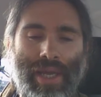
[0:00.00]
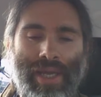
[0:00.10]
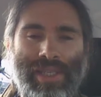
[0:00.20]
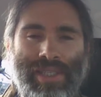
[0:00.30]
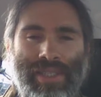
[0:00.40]

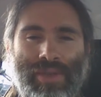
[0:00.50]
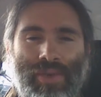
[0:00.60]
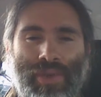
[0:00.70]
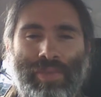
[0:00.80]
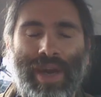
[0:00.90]
is to
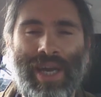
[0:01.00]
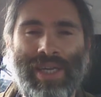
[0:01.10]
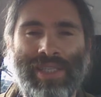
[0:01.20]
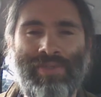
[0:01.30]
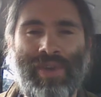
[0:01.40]
store them
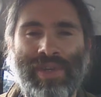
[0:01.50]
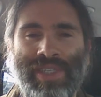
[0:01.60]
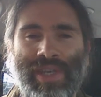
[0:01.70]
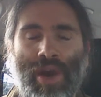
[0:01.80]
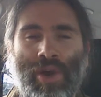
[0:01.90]
as very
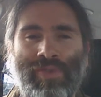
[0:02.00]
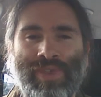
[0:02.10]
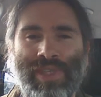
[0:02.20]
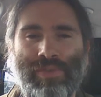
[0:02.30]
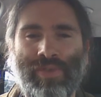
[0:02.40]

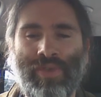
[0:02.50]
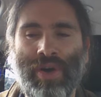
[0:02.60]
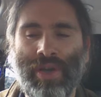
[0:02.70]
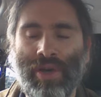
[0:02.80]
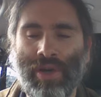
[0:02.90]

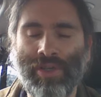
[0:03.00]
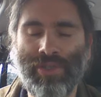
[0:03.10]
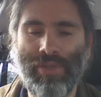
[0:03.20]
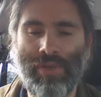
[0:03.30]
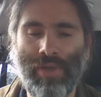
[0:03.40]
oversimplified
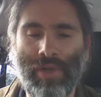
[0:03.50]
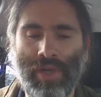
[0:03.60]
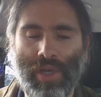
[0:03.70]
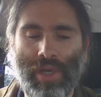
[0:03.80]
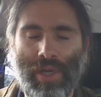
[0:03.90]

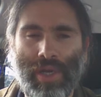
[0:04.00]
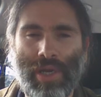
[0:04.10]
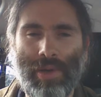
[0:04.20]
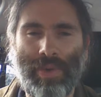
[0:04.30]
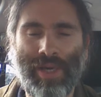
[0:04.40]
cartoon-like
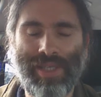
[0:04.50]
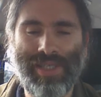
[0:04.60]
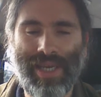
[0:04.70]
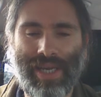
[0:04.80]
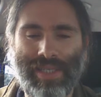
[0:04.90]

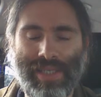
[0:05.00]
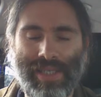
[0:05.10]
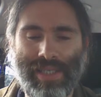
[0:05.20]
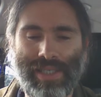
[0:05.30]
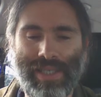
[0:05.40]

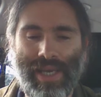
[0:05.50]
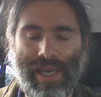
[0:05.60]
personalities.